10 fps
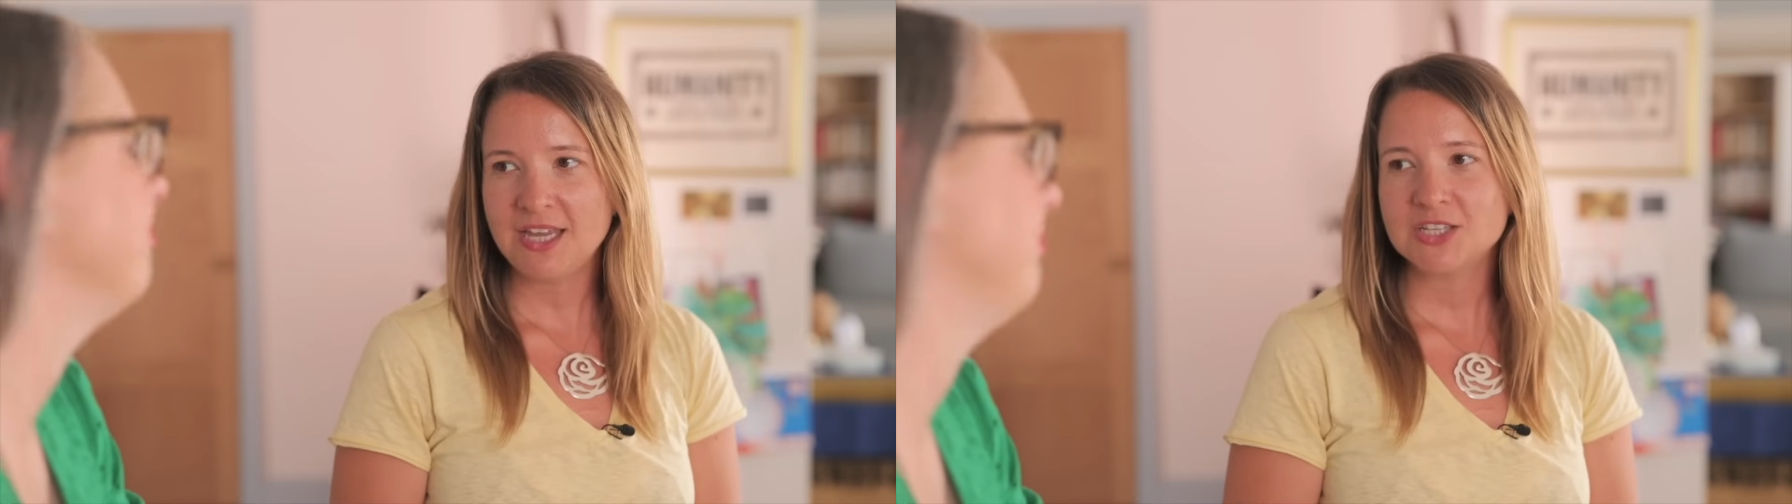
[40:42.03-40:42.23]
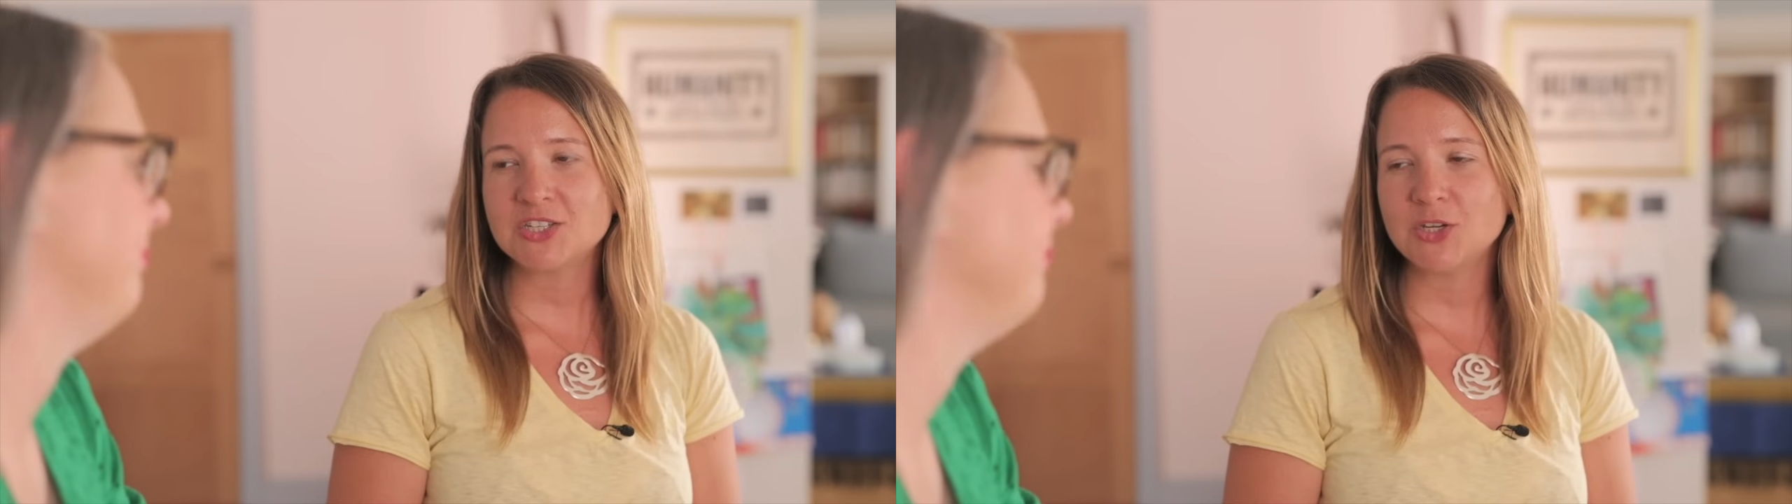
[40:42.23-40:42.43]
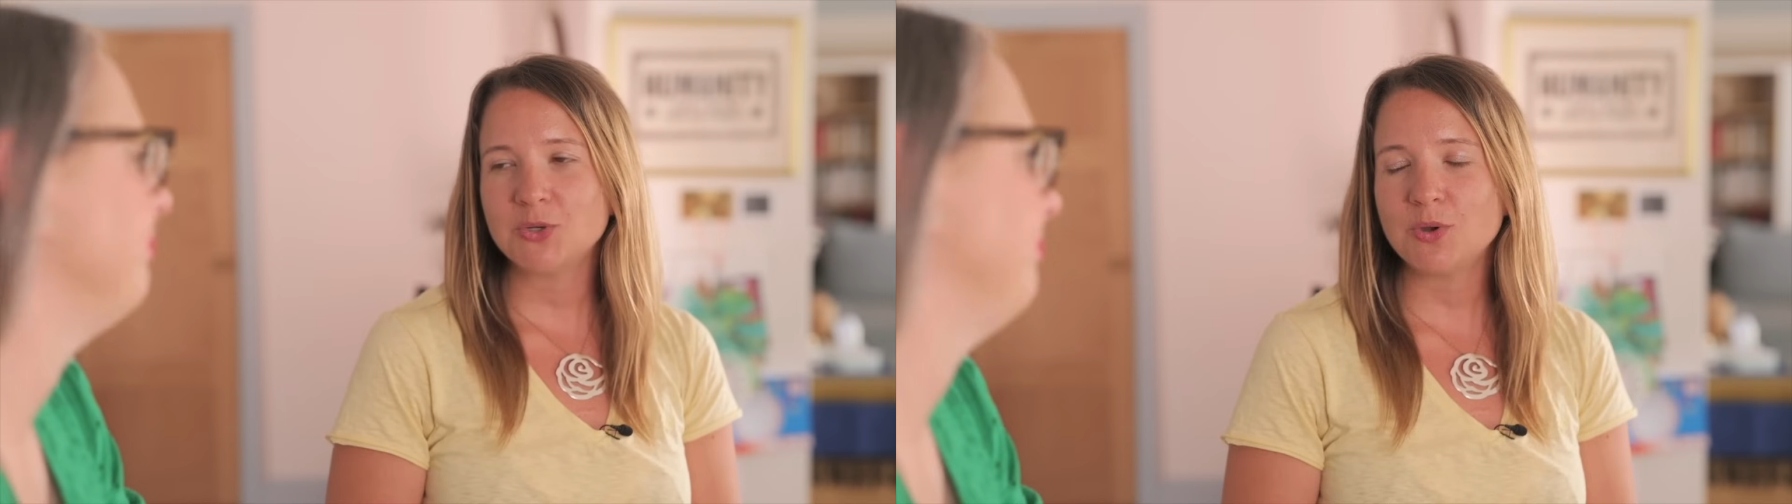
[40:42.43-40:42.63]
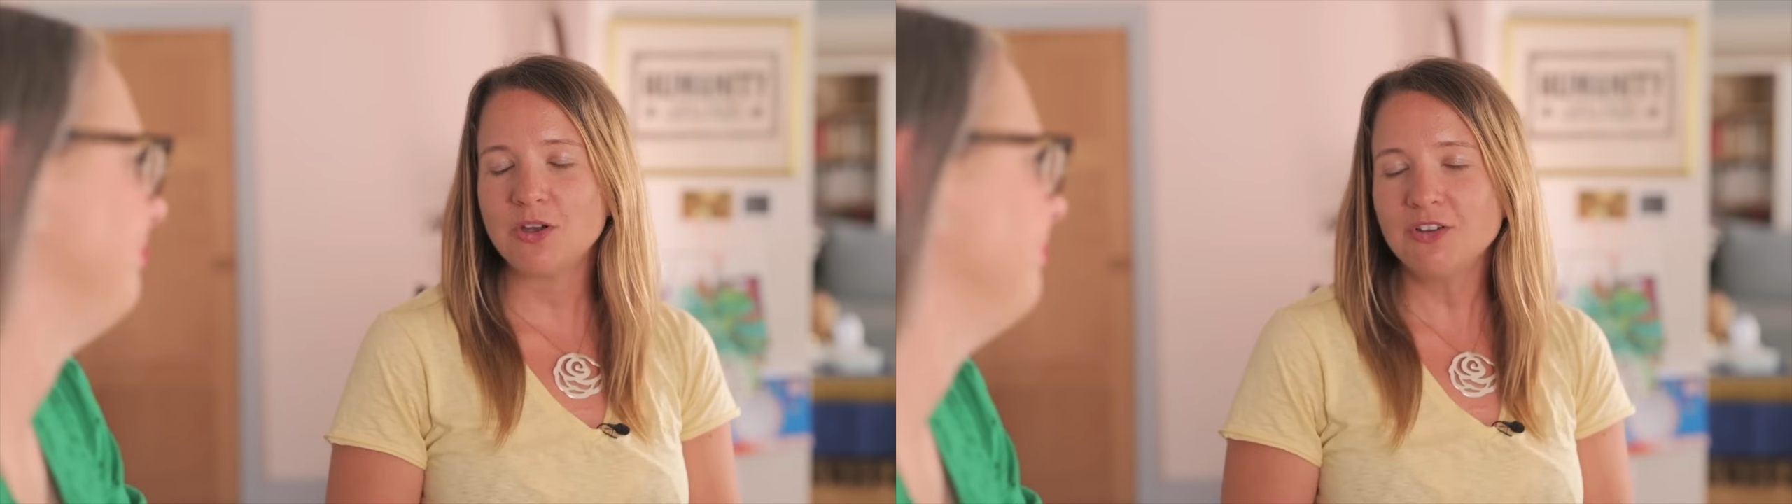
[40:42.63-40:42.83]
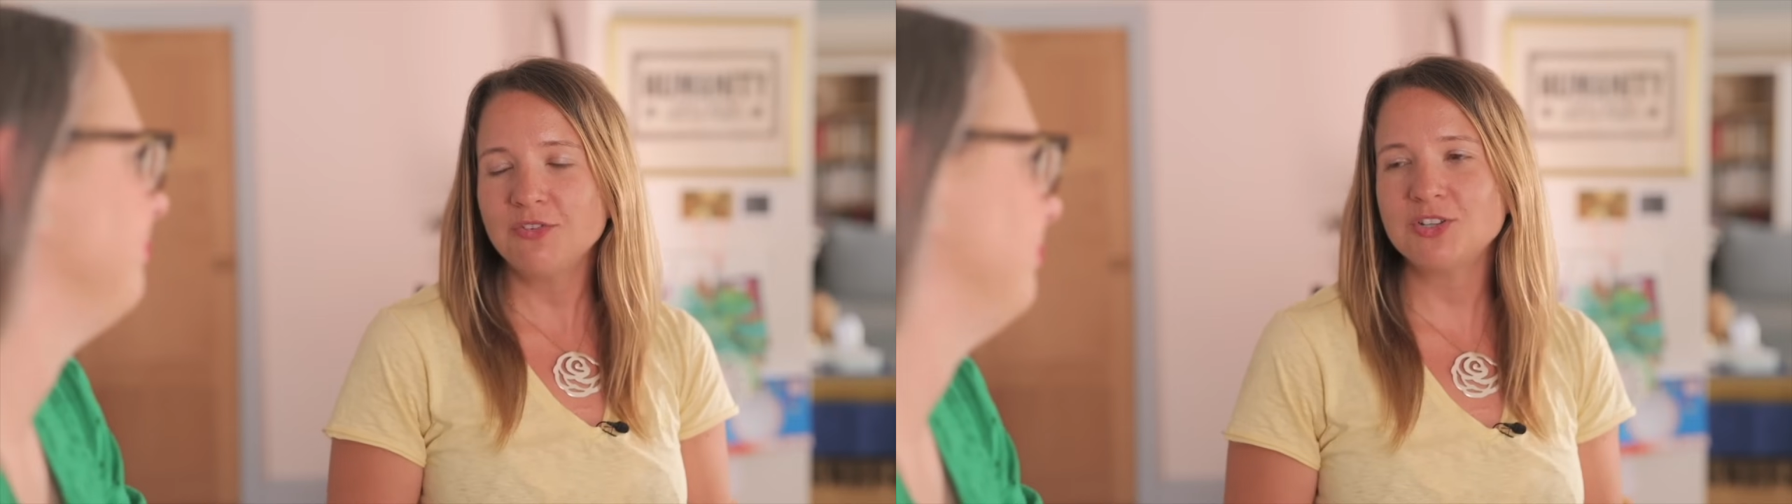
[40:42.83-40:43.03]
So
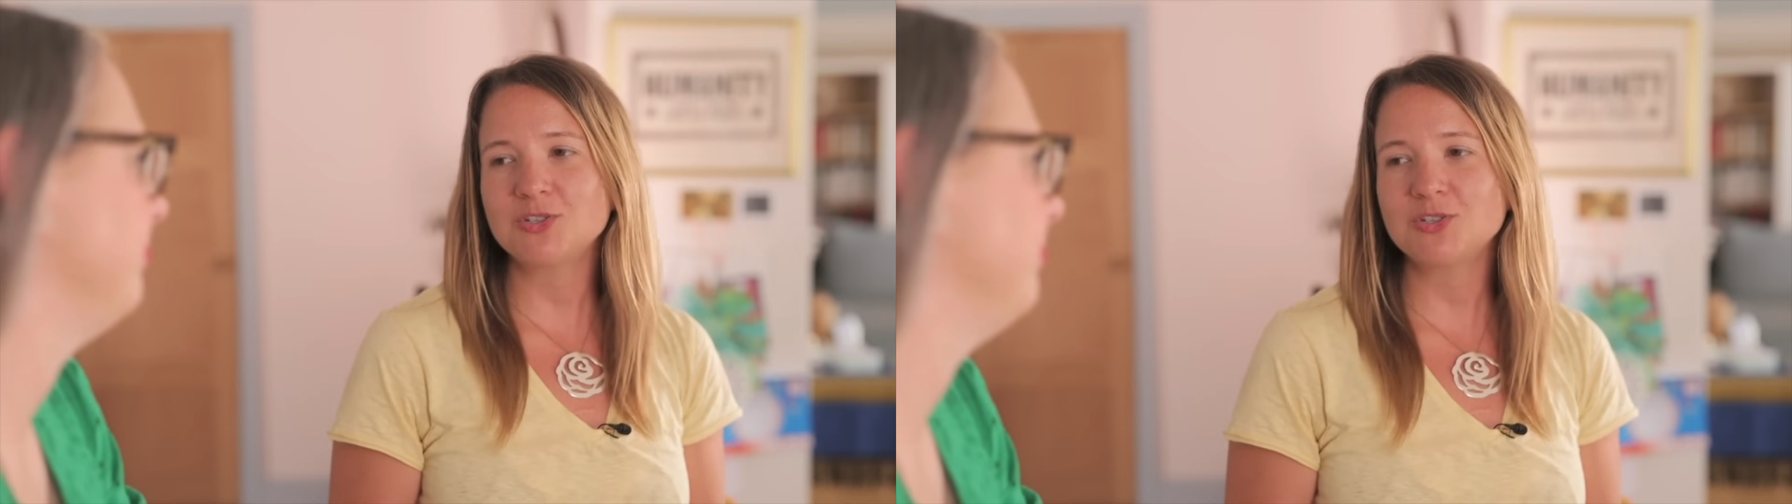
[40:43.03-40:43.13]
often